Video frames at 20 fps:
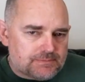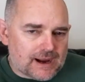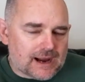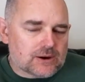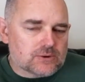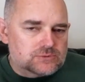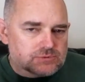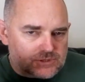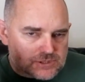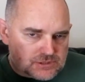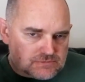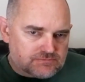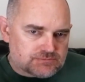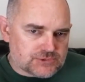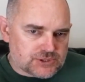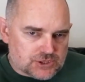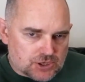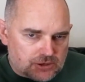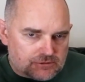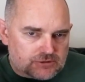pounds,
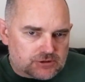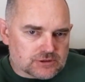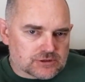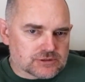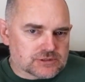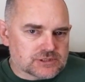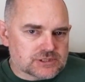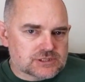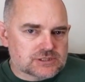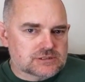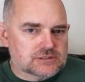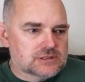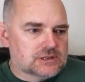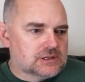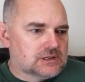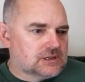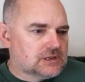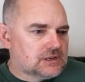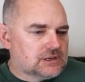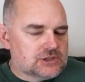euros,
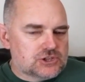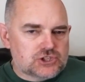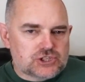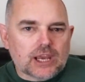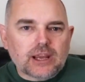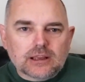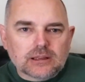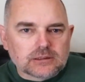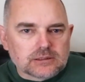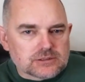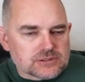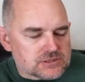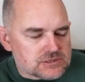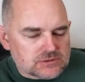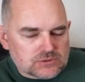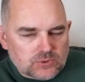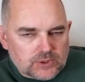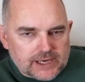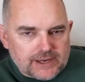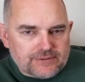shingles,
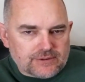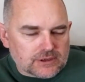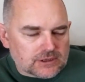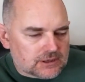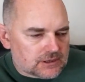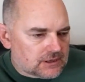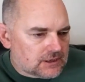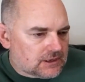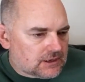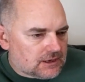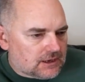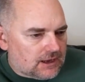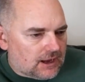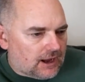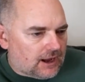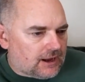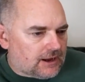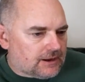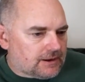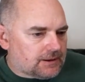whatever.
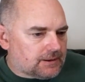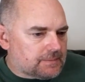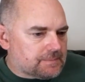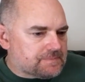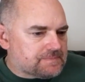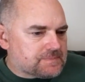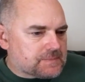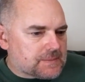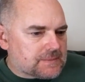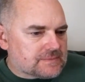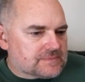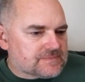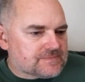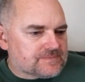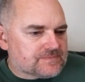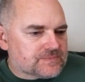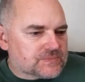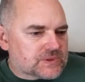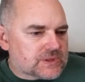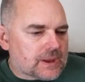Uh,
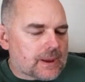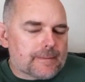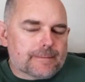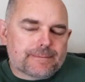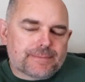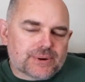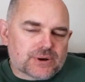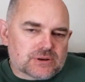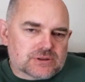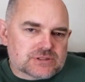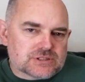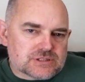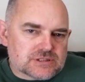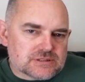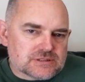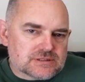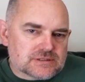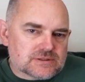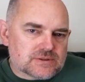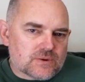but
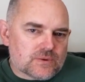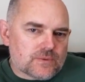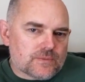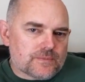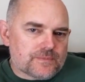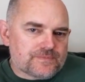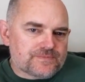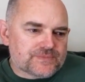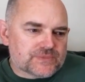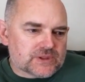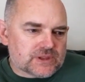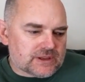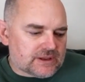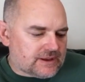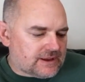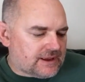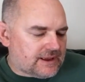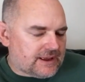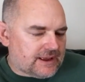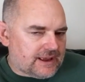
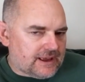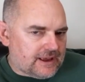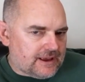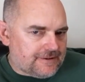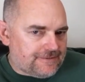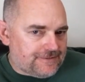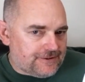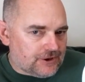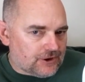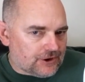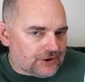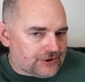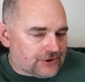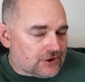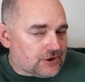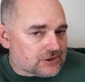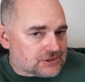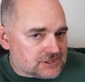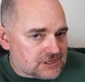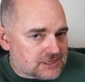if you're
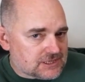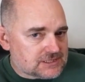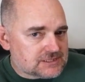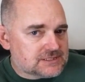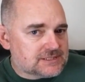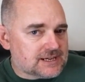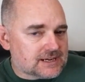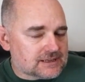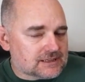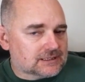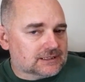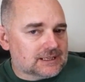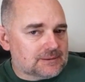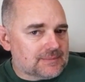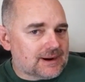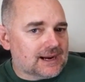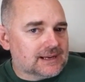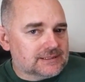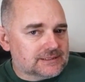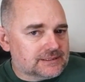not technically
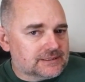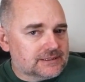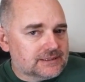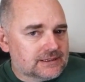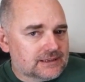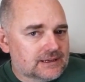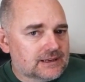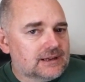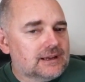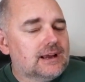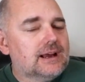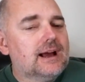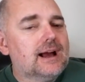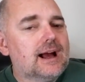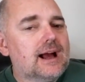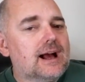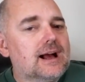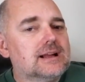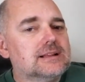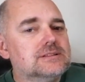minded.
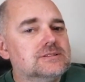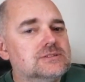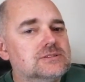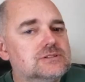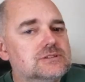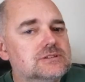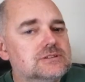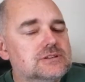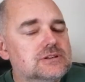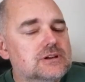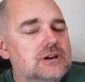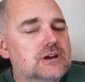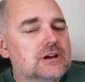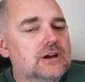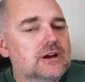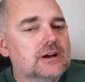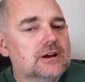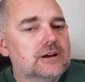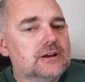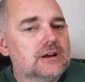And
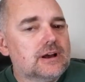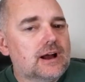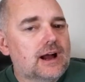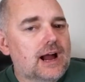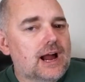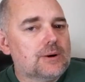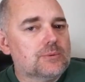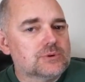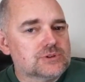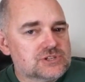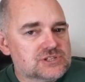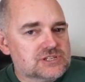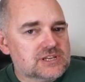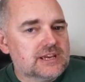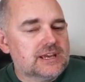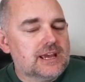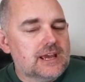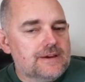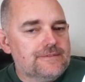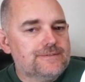I would
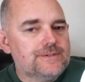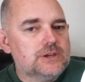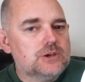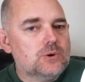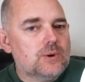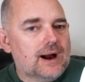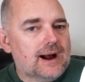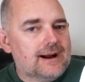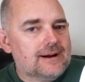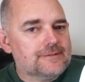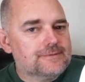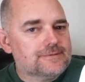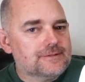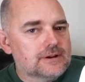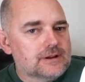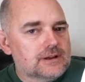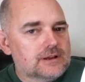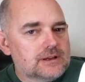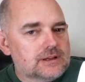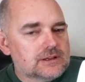say if you have
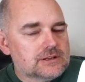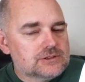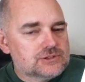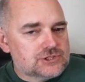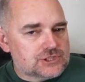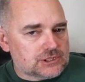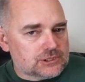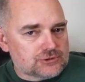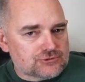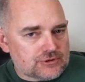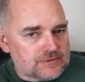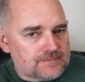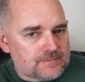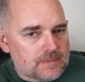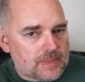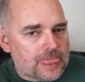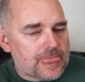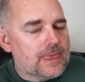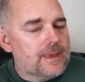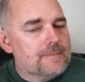children
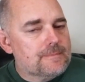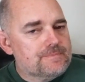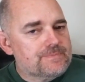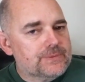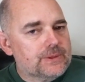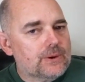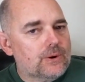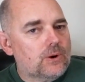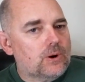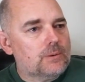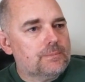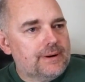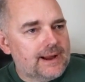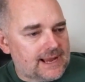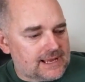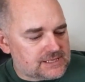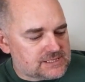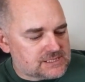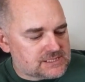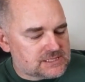or
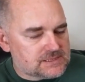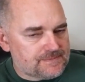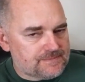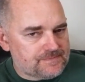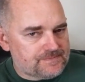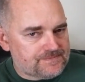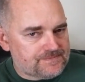pets,